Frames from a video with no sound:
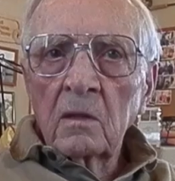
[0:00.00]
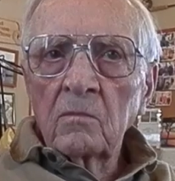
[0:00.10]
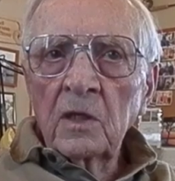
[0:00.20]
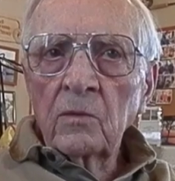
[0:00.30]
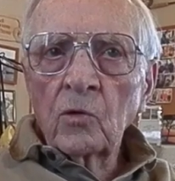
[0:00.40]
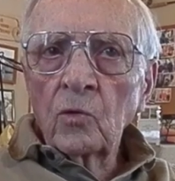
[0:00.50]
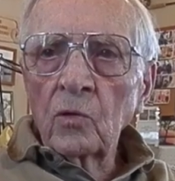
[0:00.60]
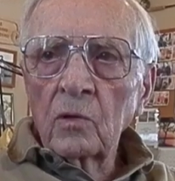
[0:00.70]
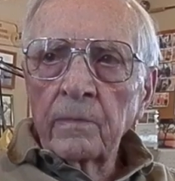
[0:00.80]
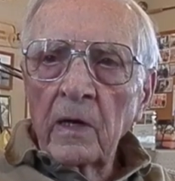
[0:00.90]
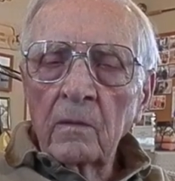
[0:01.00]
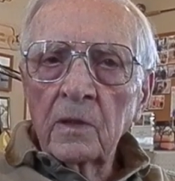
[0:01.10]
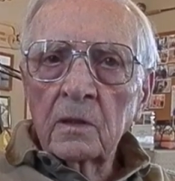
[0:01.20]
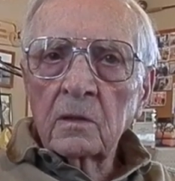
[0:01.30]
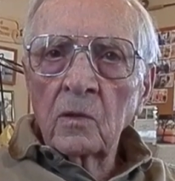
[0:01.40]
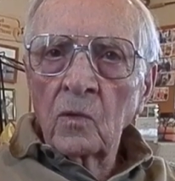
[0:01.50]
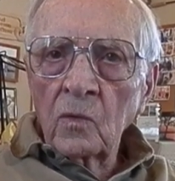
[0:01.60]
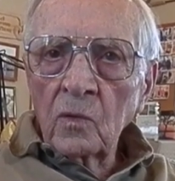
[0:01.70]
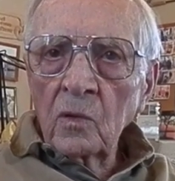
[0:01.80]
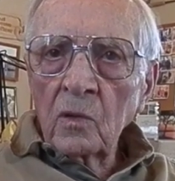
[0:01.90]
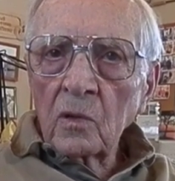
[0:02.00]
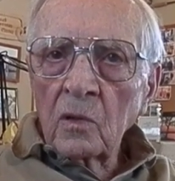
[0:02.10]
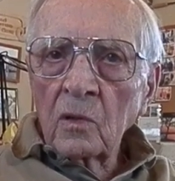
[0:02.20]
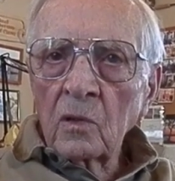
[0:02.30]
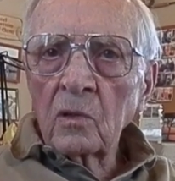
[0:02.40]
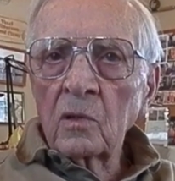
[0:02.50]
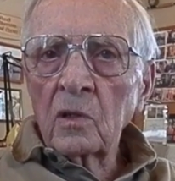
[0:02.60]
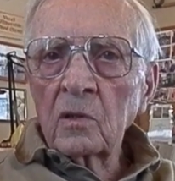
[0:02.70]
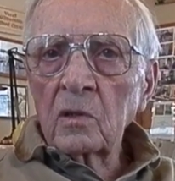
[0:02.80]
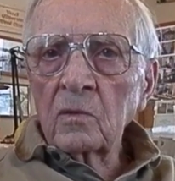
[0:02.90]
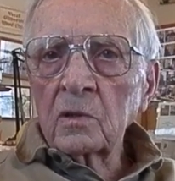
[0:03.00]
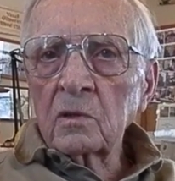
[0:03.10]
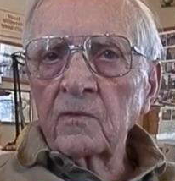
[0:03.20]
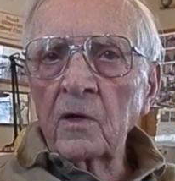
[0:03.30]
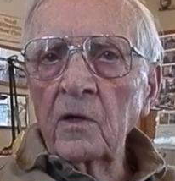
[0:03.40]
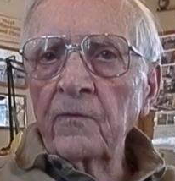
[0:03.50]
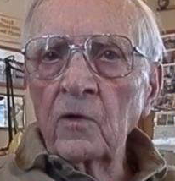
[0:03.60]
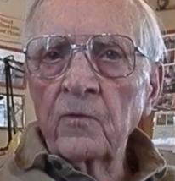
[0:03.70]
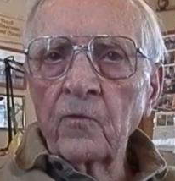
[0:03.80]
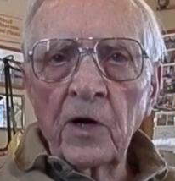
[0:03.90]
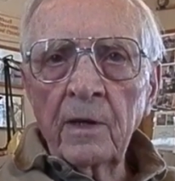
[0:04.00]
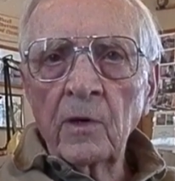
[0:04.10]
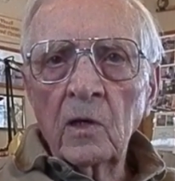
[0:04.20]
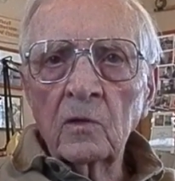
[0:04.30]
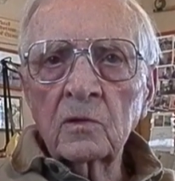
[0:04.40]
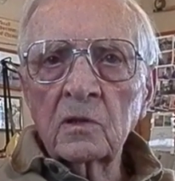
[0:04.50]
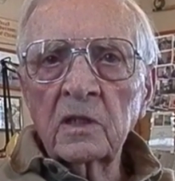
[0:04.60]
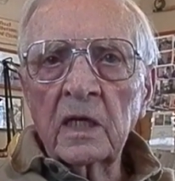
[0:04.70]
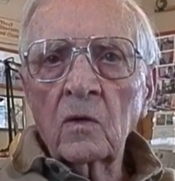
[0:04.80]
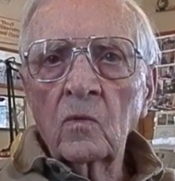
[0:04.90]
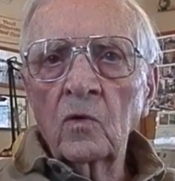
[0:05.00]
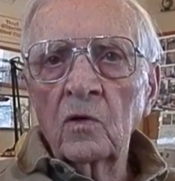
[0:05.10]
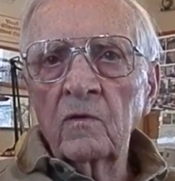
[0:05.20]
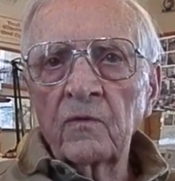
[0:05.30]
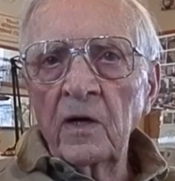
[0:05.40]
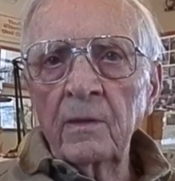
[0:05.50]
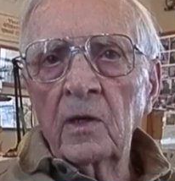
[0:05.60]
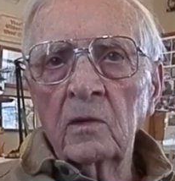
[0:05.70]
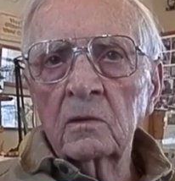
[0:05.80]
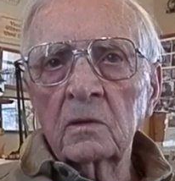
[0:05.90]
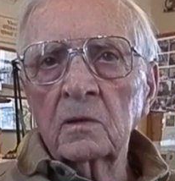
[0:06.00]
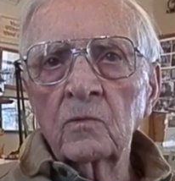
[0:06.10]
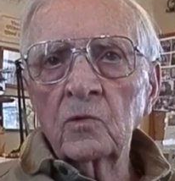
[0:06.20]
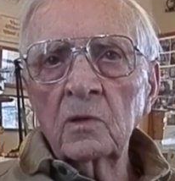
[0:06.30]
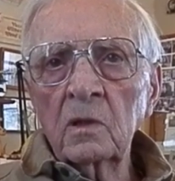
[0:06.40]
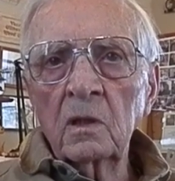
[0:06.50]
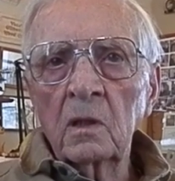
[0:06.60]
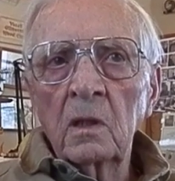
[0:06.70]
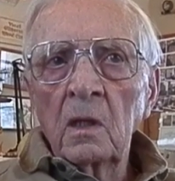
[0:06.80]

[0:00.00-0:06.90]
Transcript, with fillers: maybe older, probably stone, or uh, was very few frame houses, like wooden frame houses, mostly. Yeah.